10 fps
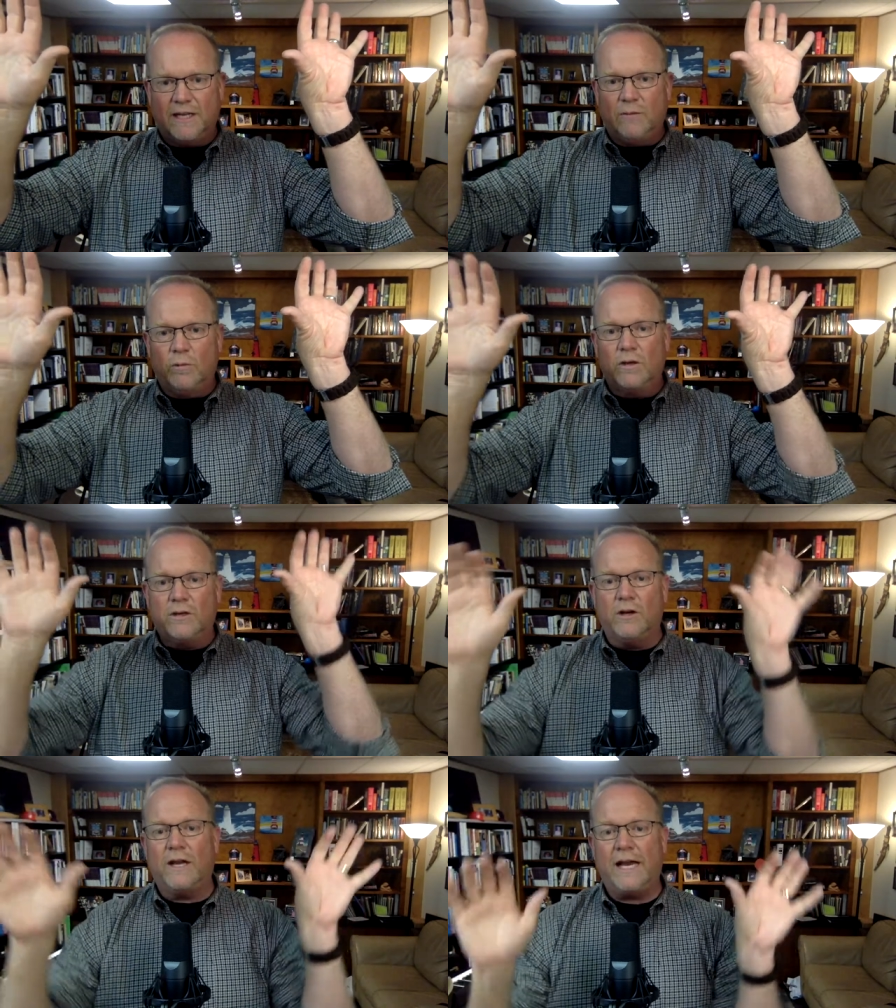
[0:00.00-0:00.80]
and we're
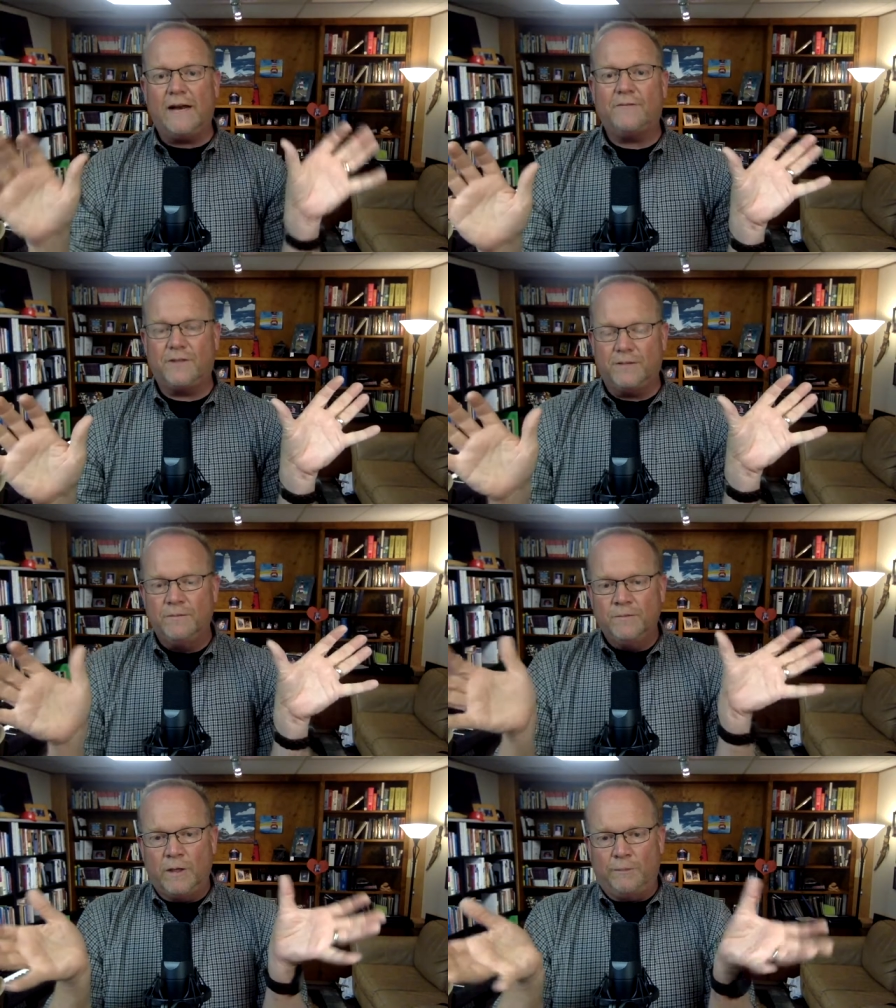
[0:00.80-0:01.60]
going to have to
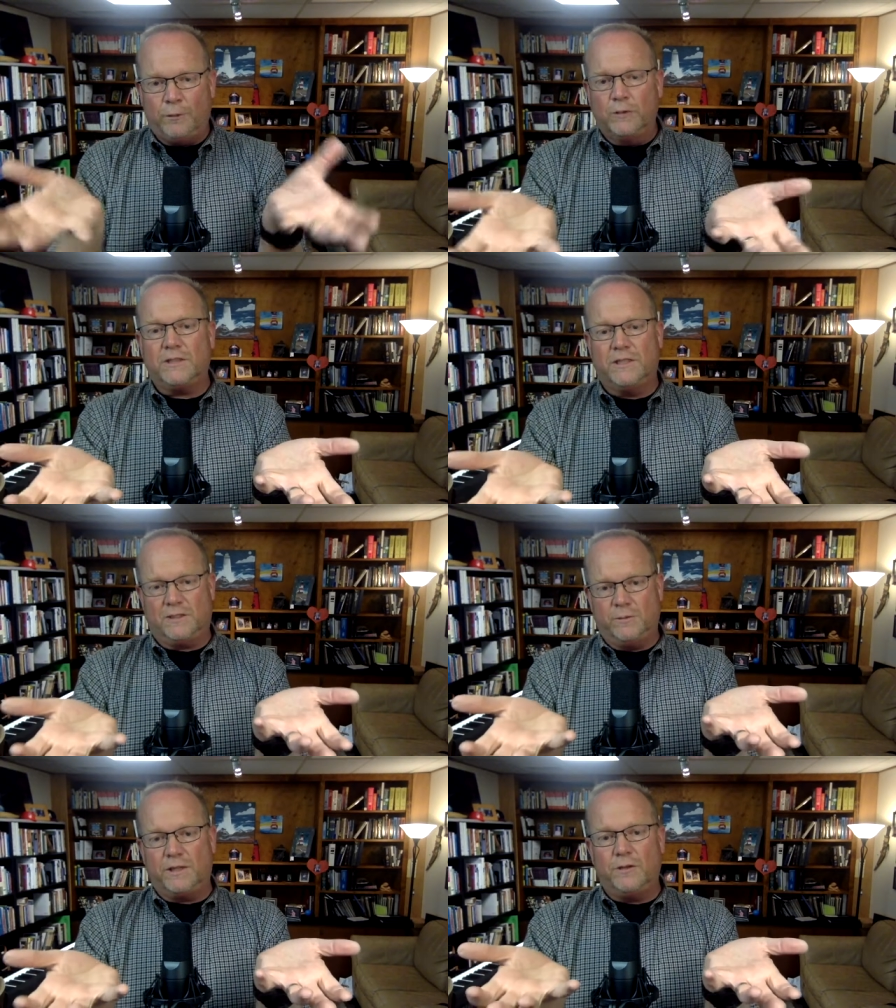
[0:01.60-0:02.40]
approach
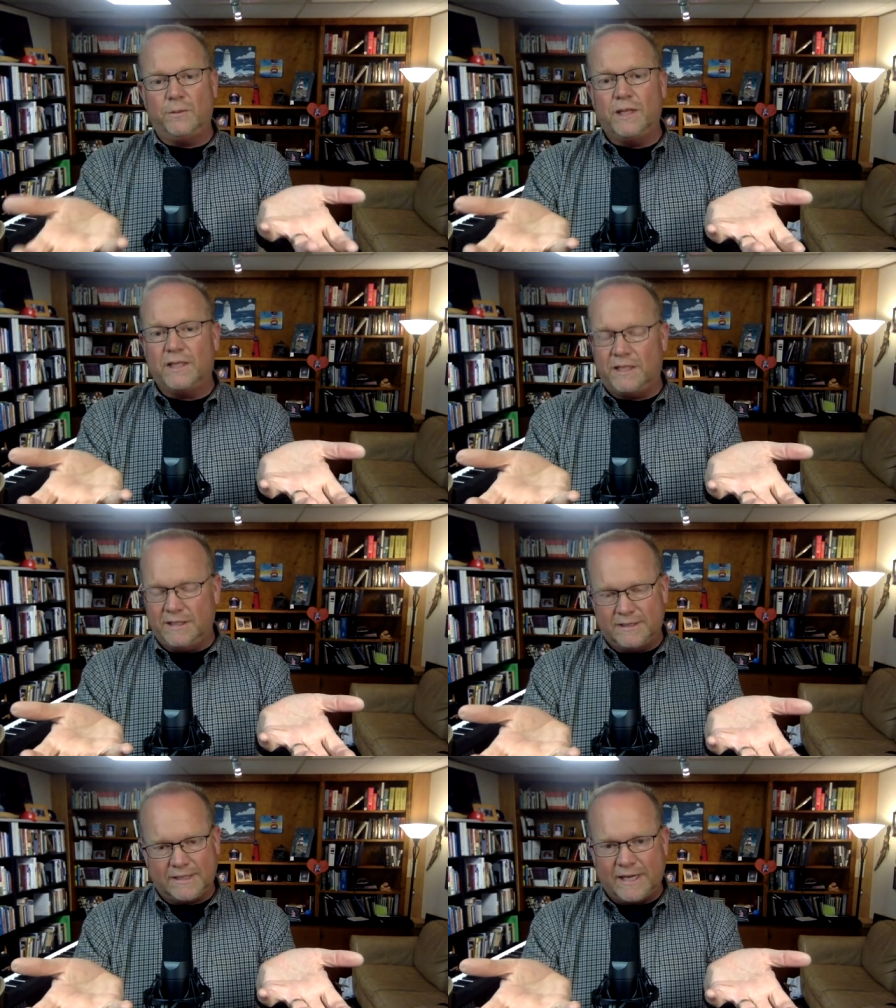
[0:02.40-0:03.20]
this with humility
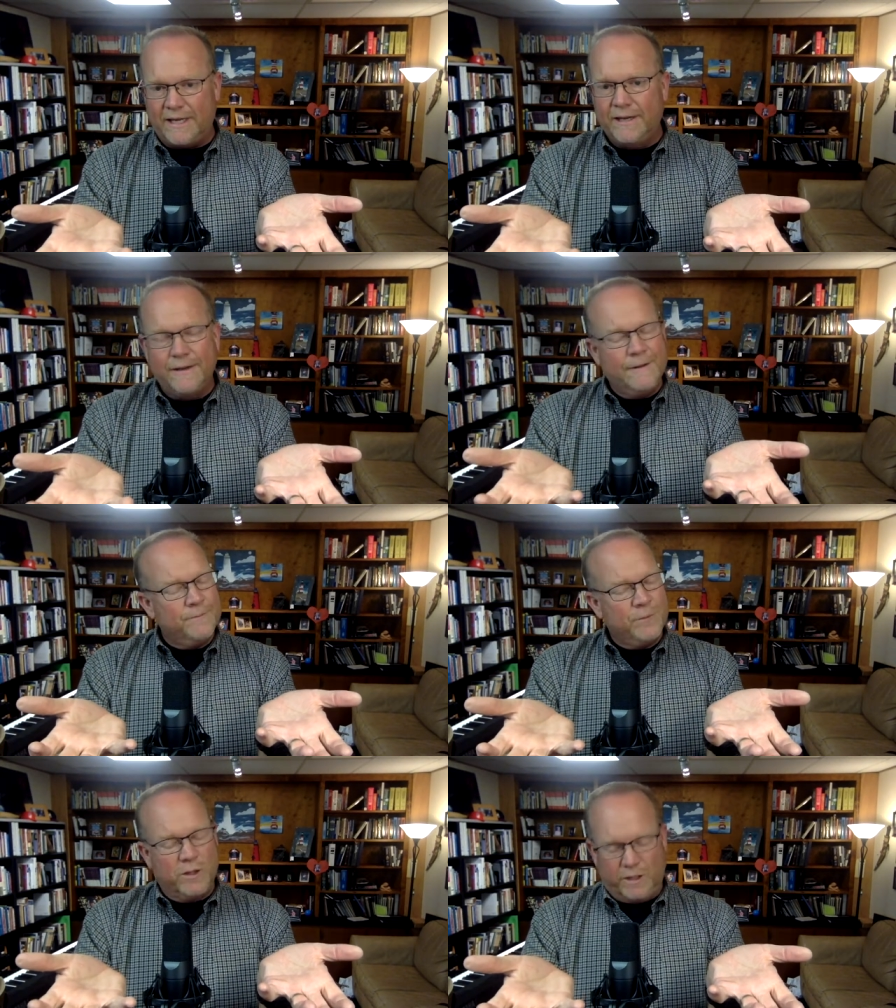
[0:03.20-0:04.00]
and say,
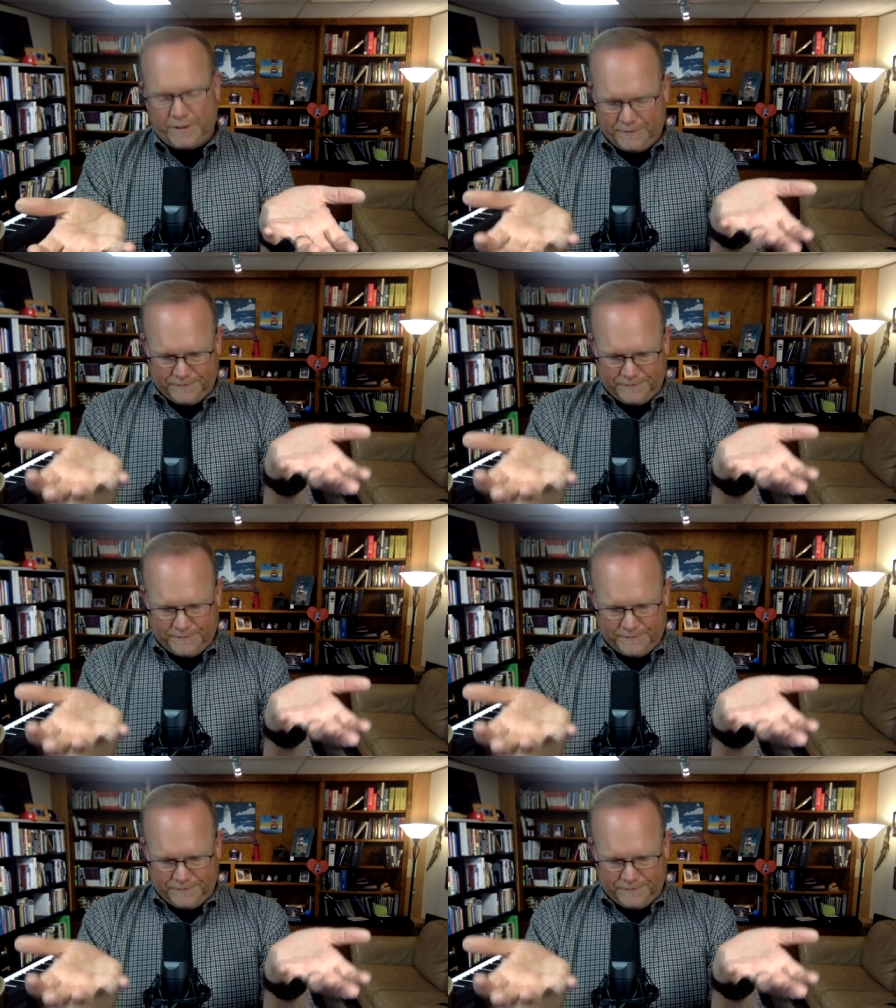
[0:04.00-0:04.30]
"Look,